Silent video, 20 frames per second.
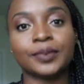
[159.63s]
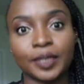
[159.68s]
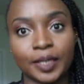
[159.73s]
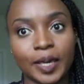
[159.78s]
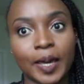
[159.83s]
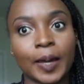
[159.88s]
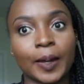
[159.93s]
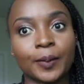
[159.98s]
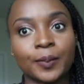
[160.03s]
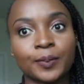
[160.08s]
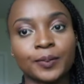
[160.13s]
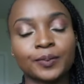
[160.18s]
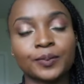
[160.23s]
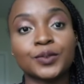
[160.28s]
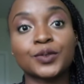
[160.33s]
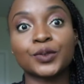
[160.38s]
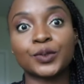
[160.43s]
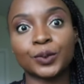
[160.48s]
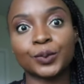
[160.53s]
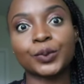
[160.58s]
Yeah,
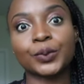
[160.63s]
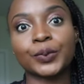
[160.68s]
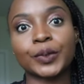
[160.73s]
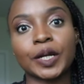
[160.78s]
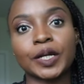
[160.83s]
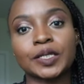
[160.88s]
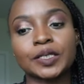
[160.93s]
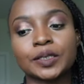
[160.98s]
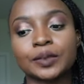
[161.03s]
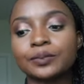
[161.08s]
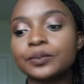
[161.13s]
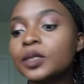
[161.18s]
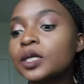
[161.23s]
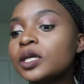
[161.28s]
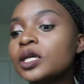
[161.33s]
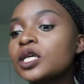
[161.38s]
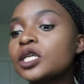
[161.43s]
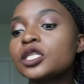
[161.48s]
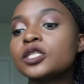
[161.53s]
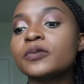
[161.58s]
super pricey.
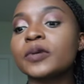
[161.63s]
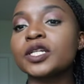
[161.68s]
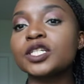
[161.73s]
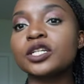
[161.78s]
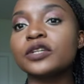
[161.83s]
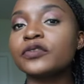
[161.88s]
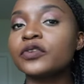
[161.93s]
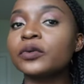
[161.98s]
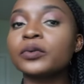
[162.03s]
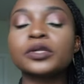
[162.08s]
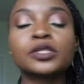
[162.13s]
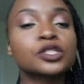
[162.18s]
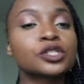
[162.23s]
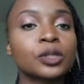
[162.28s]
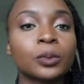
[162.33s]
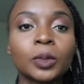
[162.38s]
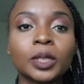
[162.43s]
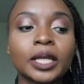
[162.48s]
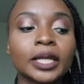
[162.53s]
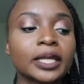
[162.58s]
Especially for
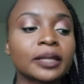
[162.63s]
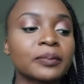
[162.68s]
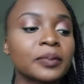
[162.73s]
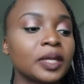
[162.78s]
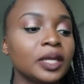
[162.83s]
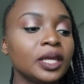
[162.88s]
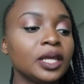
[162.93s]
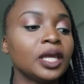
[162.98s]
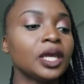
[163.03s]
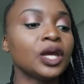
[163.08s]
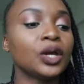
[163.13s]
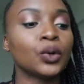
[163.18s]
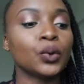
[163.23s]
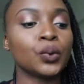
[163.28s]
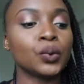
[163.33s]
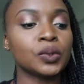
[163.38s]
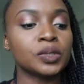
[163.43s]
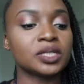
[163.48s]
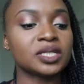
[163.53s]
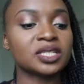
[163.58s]
someone like me
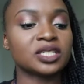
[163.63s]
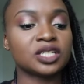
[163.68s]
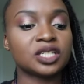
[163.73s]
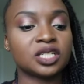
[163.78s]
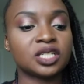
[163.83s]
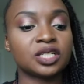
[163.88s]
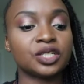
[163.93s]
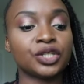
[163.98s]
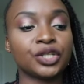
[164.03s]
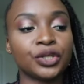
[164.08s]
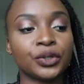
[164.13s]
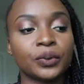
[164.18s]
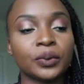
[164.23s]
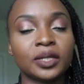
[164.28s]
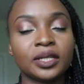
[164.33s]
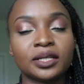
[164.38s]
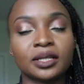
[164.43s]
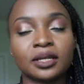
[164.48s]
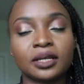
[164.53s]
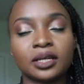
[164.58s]
who's new
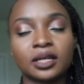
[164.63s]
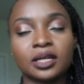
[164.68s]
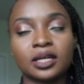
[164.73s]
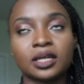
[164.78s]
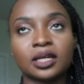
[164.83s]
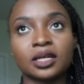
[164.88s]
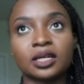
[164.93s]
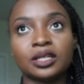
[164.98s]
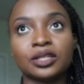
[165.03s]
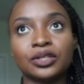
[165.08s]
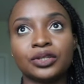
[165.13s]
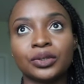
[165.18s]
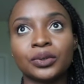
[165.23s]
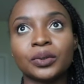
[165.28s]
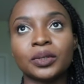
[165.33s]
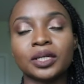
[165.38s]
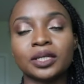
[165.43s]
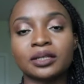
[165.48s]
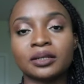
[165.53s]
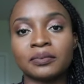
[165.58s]
in the uh,
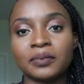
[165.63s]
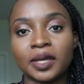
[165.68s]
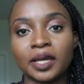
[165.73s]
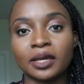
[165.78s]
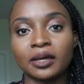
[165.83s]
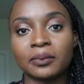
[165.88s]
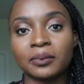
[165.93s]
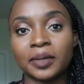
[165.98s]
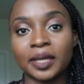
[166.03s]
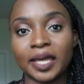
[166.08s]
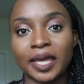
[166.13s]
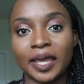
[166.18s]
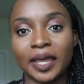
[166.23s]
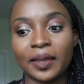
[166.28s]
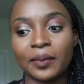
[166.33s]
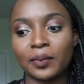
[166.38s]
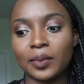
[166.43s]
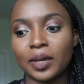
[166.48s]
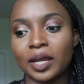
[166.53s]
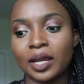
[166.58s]
new in the makeup
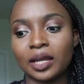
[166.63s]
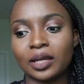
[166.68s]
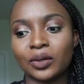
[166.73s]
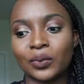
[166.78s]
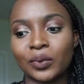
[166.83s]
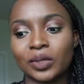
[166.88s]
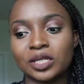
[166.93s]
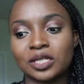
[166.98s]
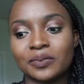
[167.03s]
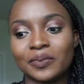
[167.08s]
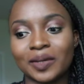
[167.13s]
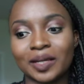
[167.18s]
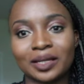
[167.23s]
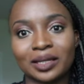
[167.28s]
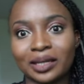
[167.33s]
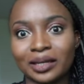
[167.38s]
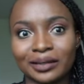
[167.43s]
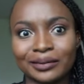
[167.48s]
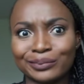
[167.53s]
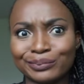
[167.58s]
game and I don't want to spend
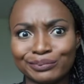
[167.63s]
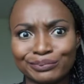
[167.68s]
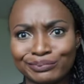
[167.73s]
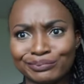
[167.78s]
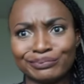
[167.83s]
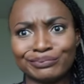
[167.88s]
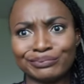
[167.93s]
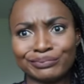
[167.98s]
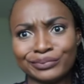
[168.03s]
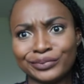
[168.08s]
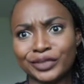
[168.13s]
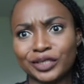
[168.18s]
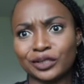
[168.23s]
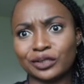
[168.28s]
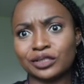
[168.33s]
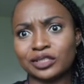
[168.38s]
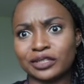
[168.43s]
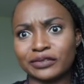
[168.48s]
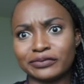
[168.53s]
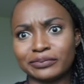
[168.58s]
like
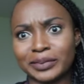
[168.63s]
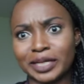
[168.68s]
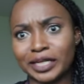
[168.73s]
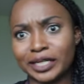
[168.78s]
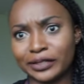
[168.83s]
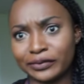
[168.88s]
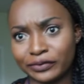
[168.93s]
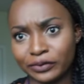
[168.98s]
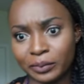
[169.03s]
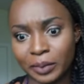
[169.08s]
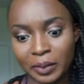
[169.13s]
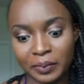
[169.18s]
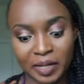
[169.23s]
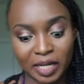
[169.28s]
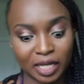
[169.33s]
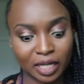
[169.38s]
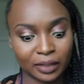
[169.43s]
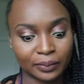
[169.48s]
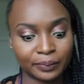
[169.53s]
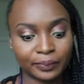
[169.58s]
tons of money for my
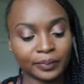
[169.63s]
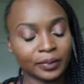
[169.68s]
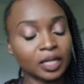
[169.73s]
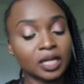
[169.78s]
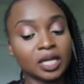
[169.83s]
makeup.